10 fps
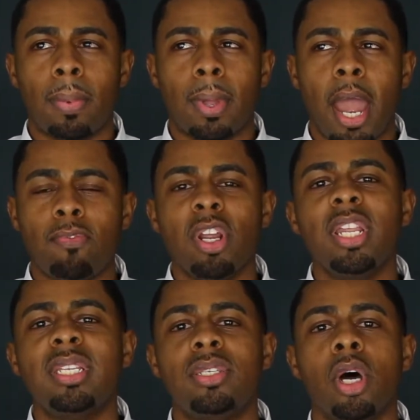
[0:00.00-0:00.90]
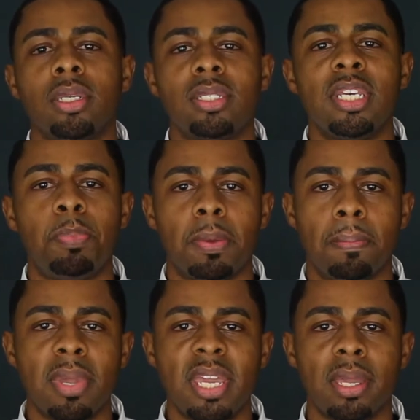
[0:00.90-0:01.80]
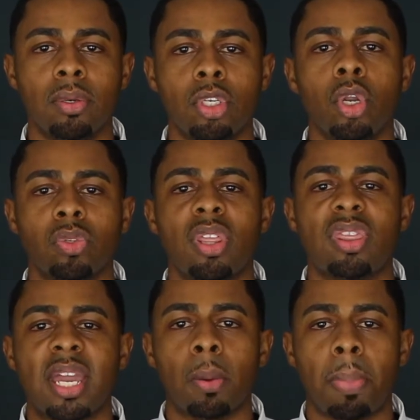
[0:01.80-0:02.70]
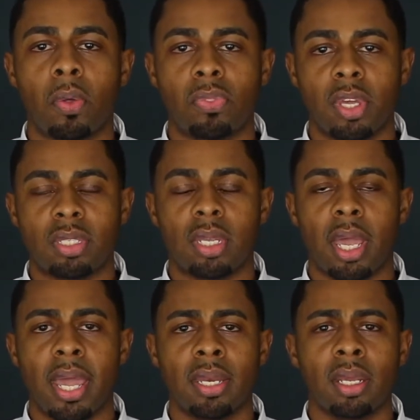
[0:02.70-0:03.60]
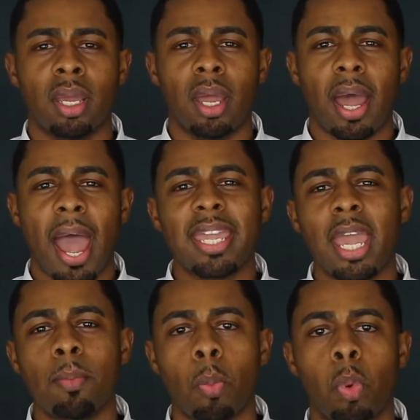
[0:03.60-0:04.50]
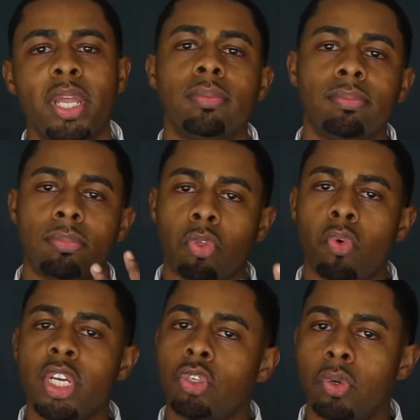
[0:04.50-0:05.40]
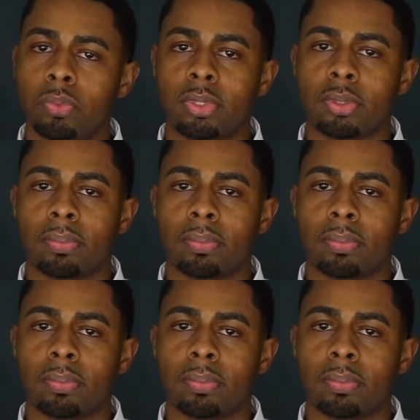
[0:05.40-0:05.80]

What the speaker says: I really dug deep in me and, to think about this. And I came up with 3 truths.